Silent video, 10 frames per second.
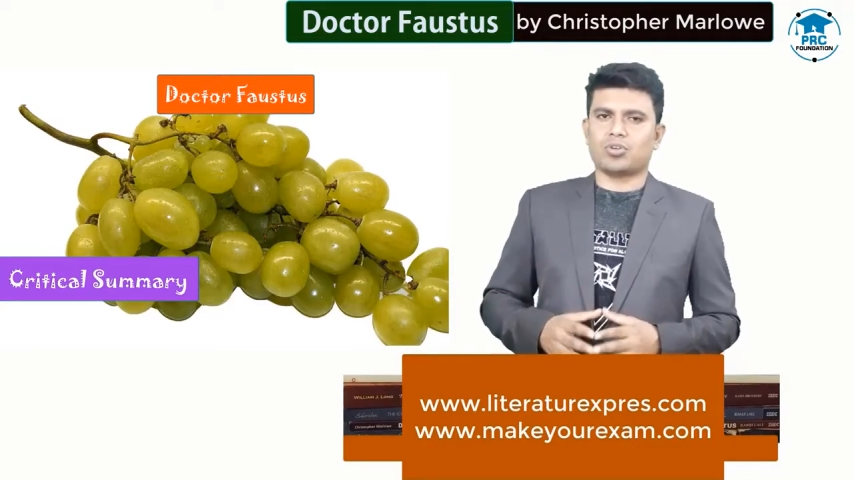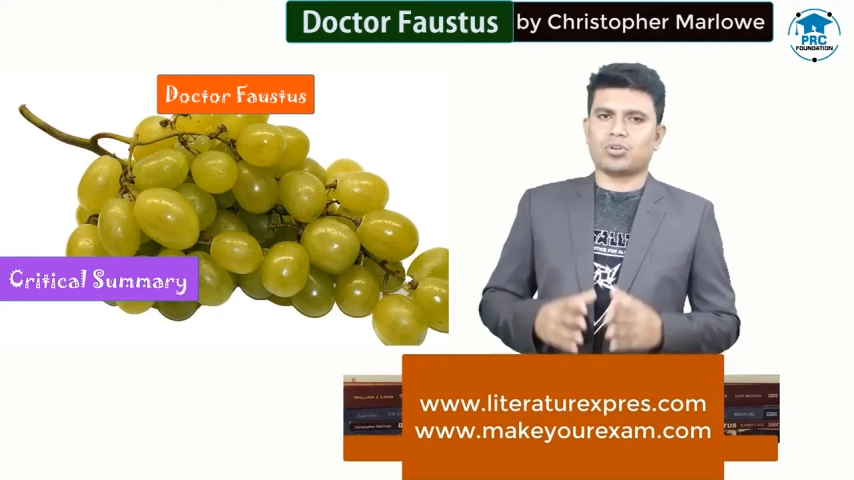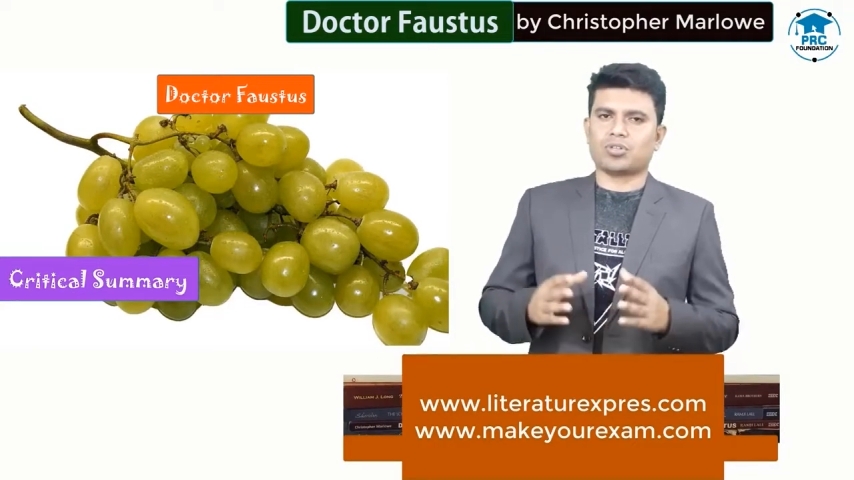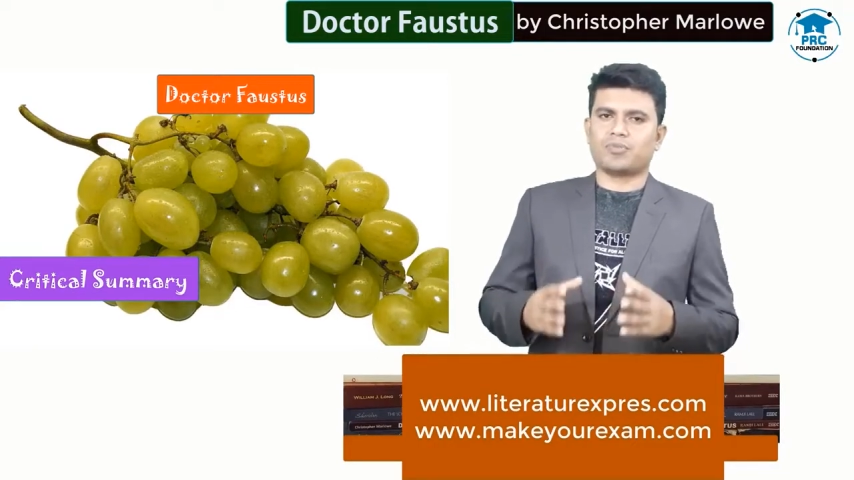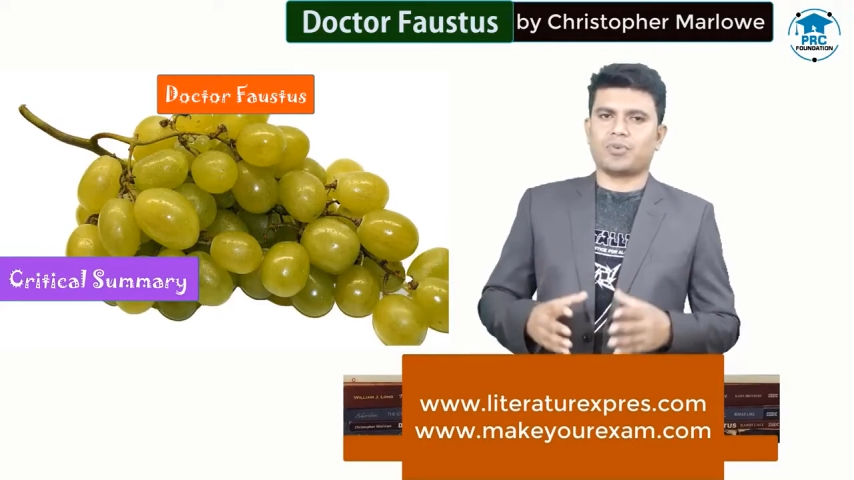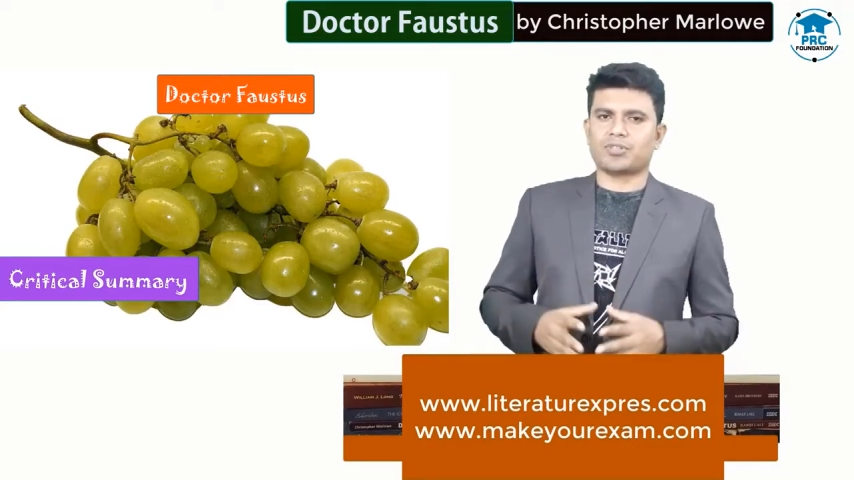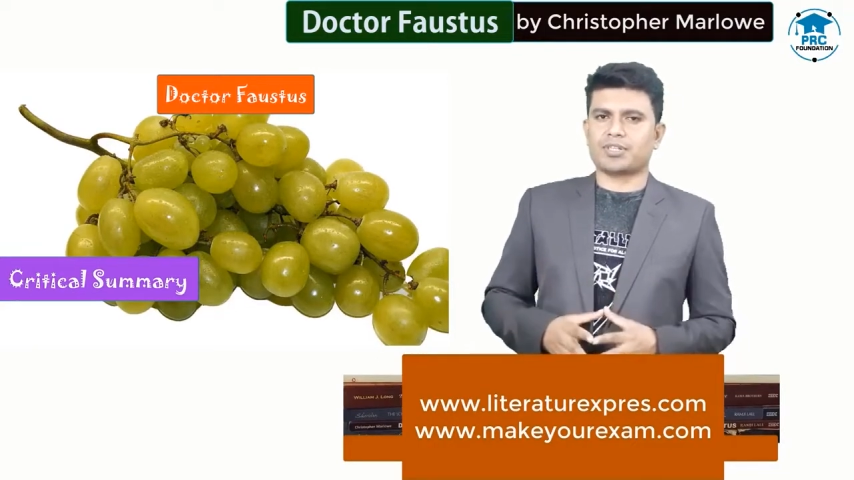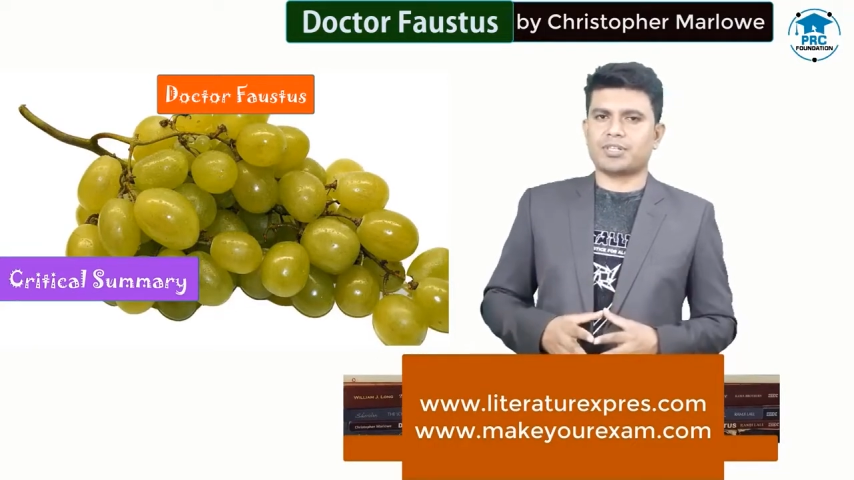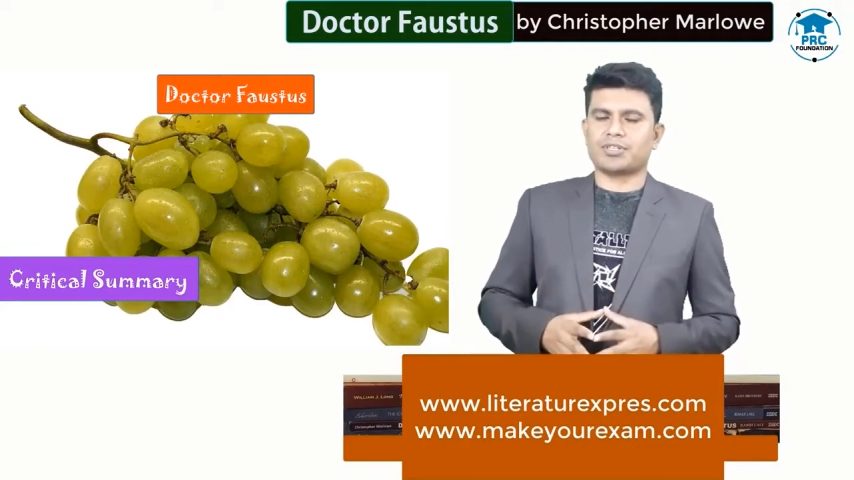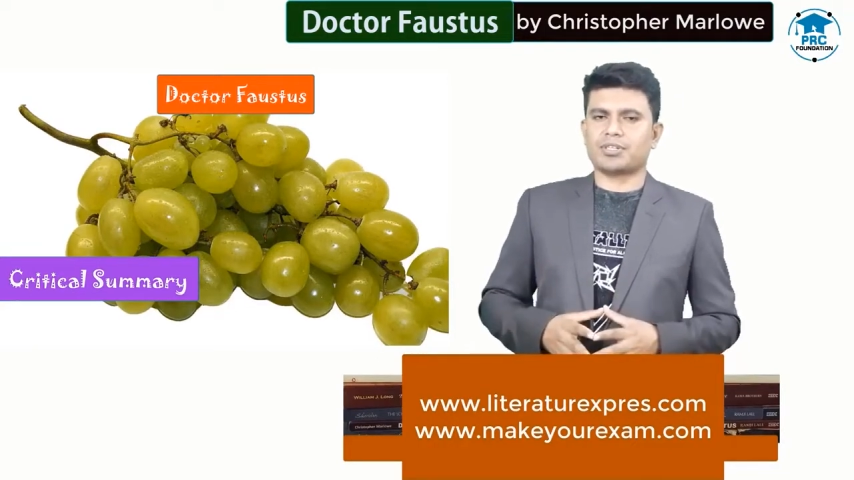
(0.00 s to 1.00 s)
Dr.
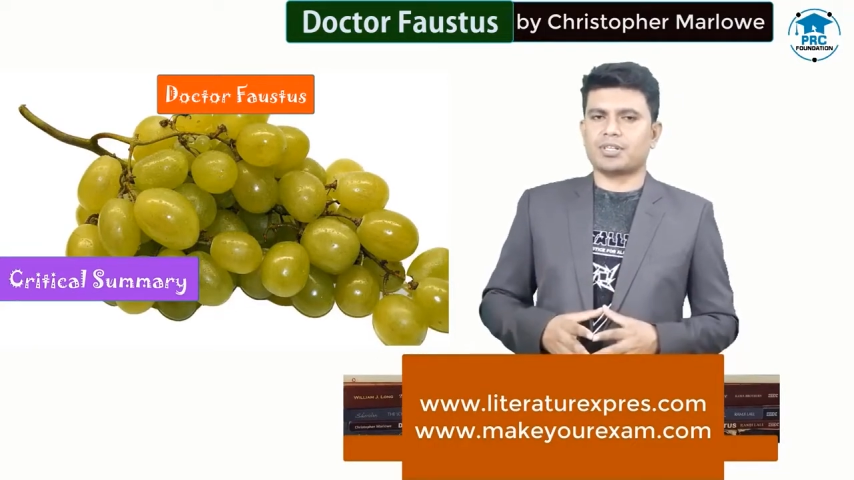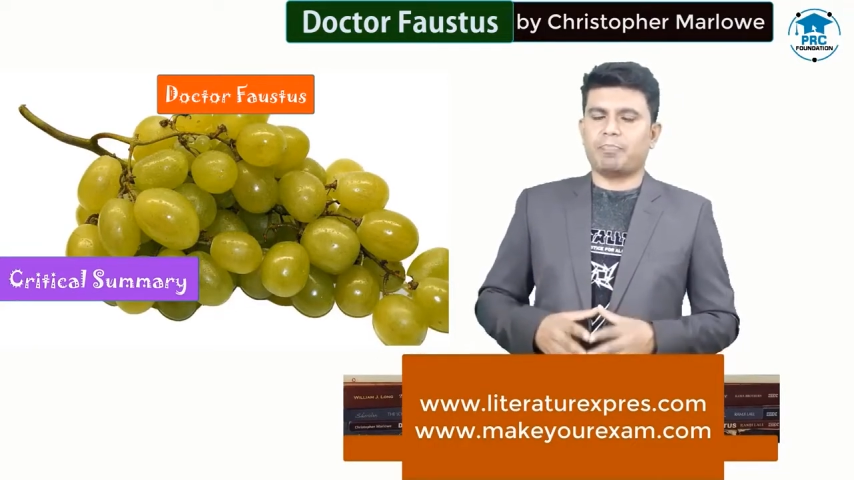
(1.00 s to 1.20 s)
Faustus